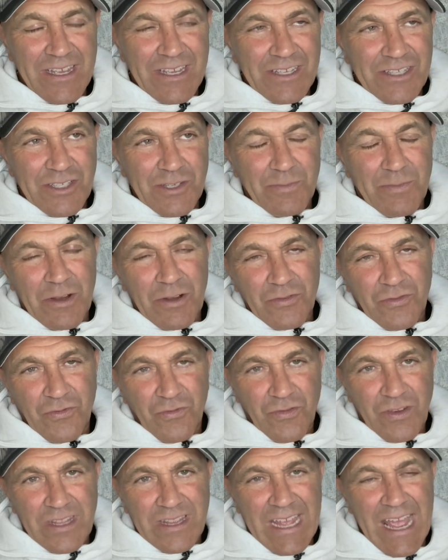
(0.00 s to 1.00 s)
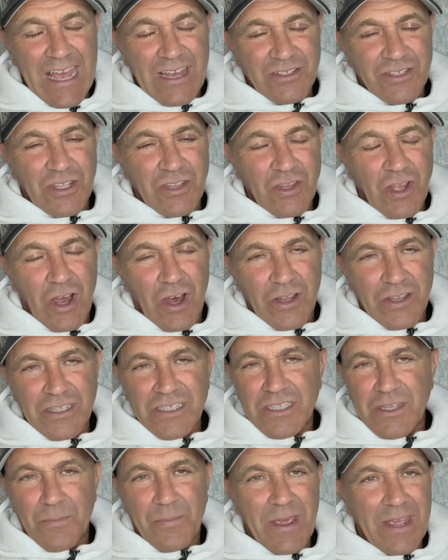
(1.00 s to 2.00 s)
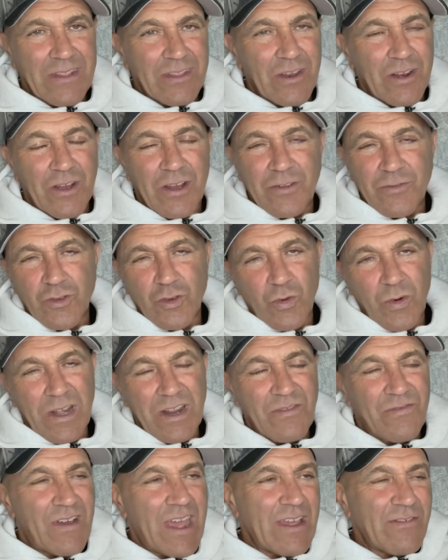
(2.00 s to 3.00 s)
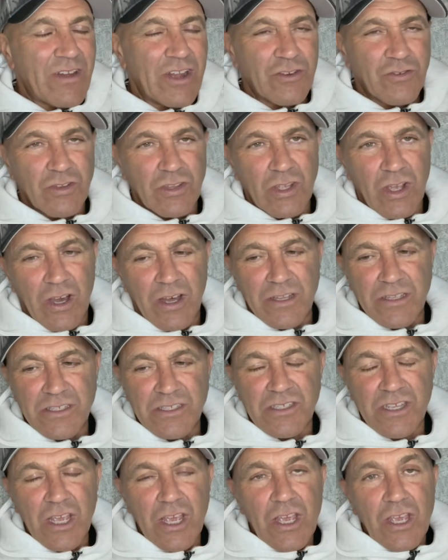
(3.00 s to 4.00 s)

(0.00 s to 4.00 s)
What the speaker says: It's about $3,000 depending on $2,500.